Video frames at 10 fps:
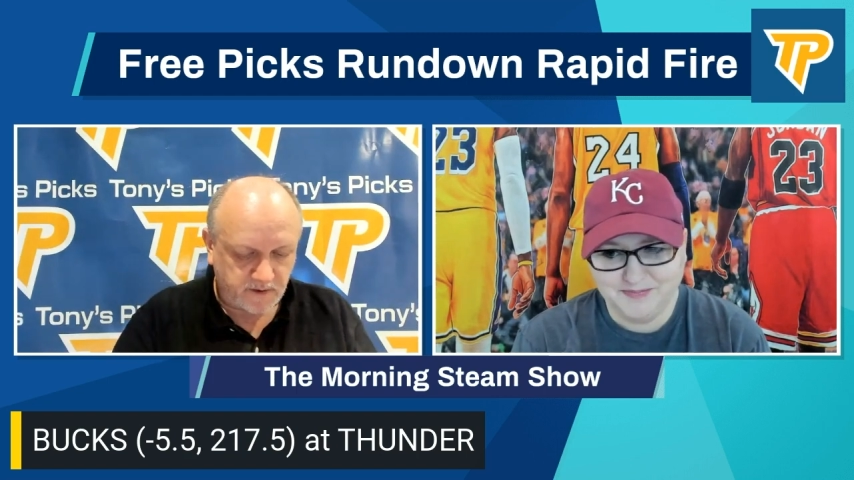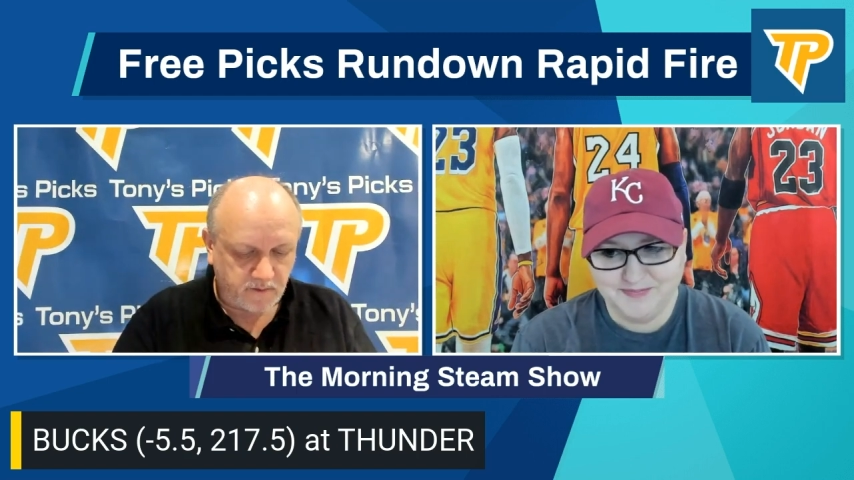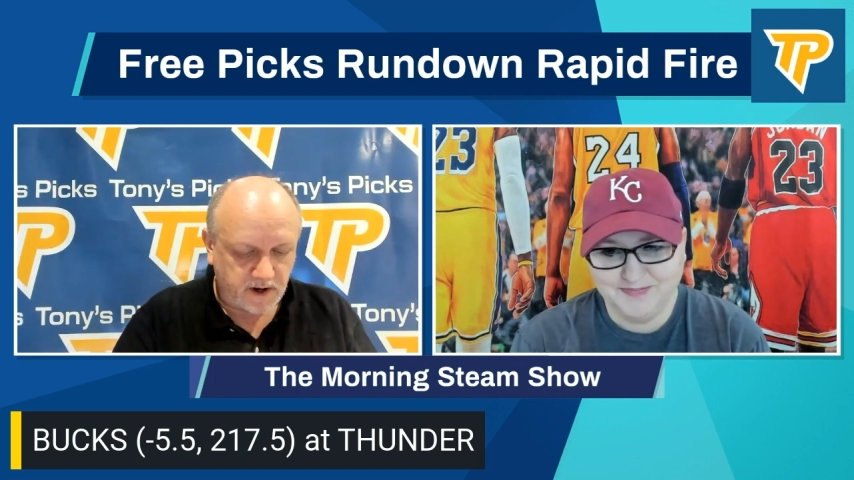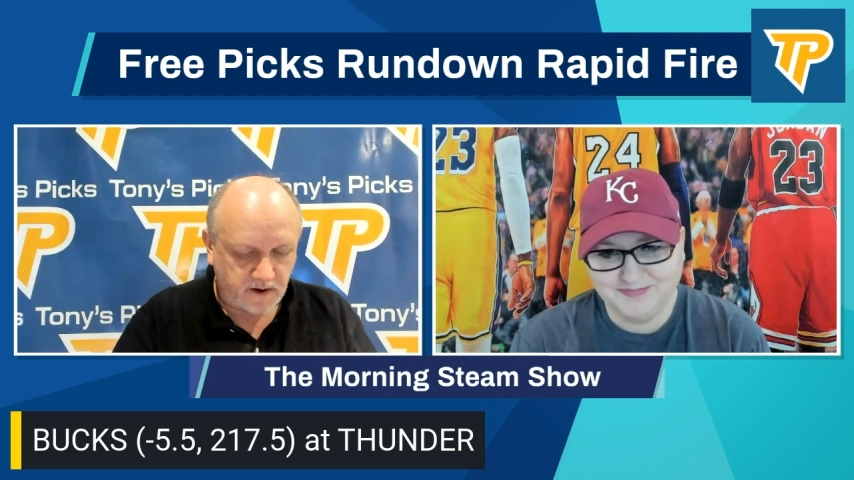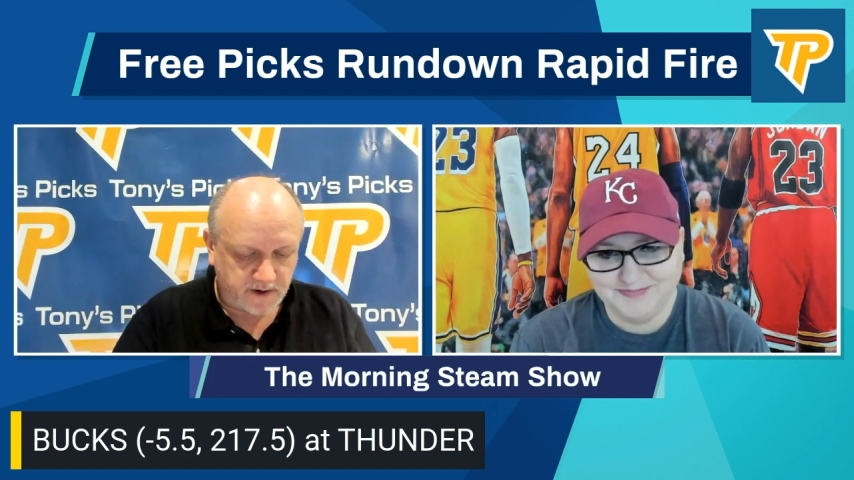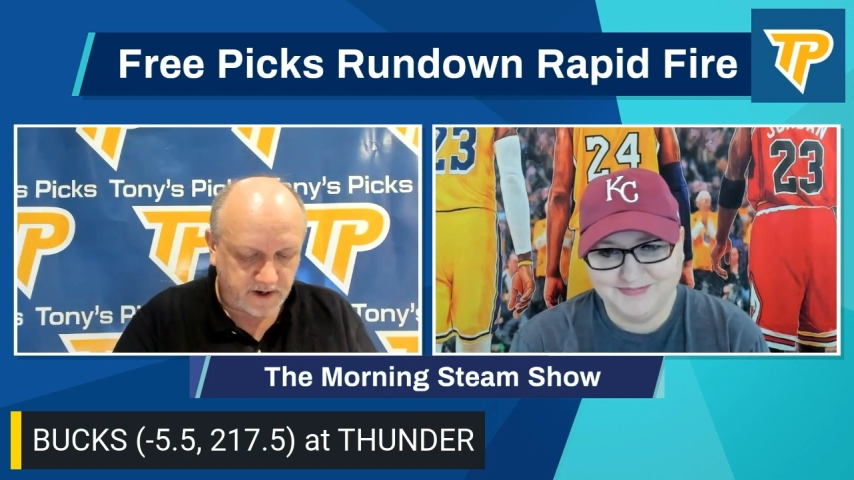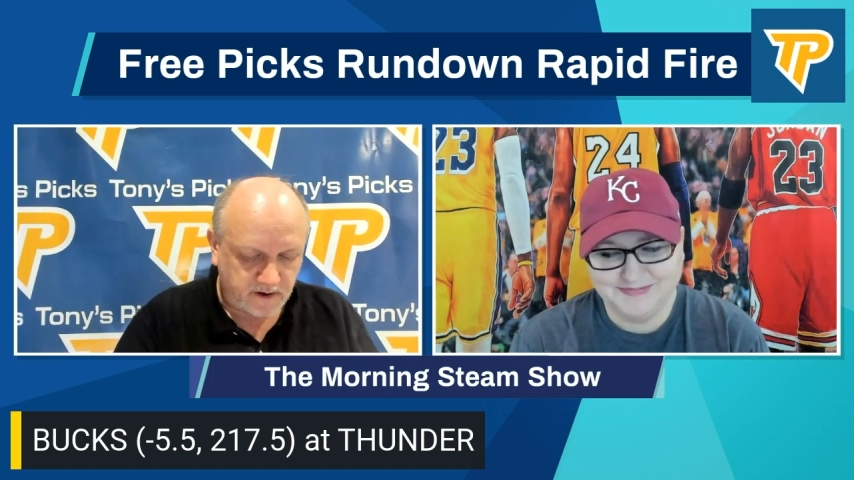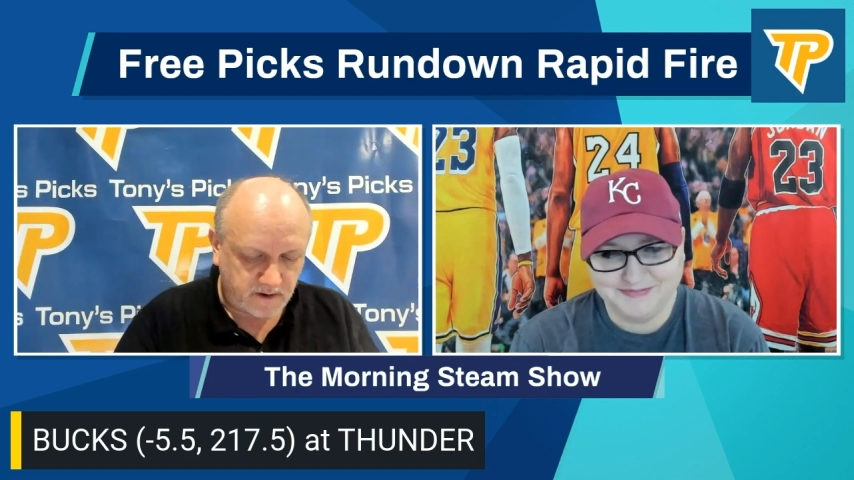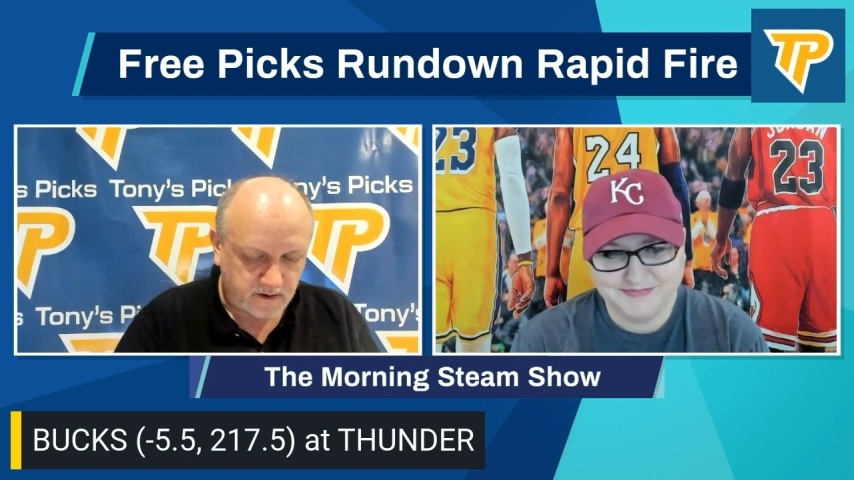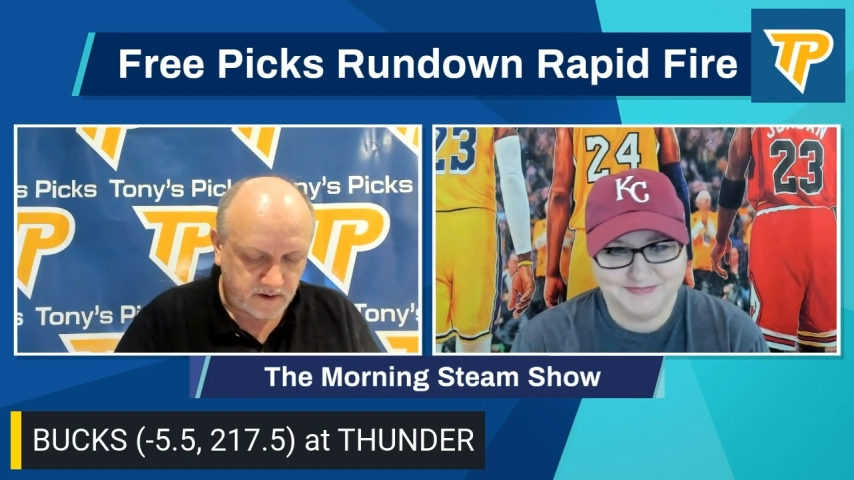the well
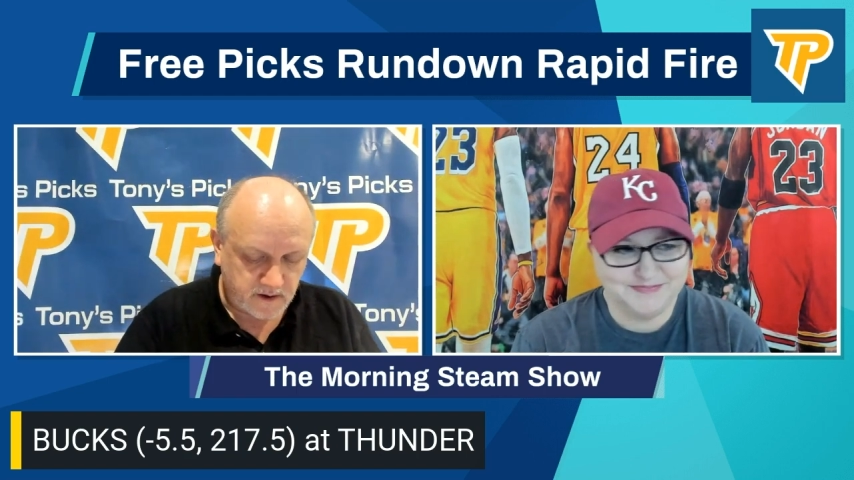here.